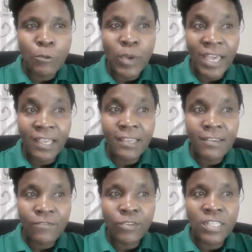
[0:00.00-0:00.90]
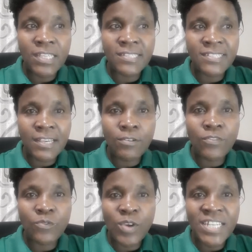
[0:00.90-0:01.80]
work for the sake
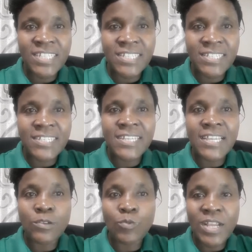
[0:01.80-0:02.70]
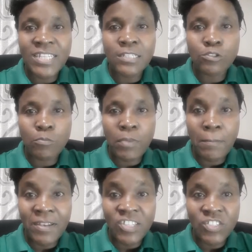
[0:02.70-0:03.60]
of quantity and wanting to
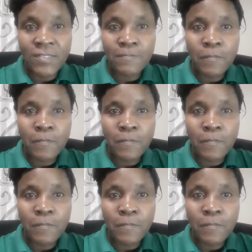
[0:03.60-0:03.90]
publish.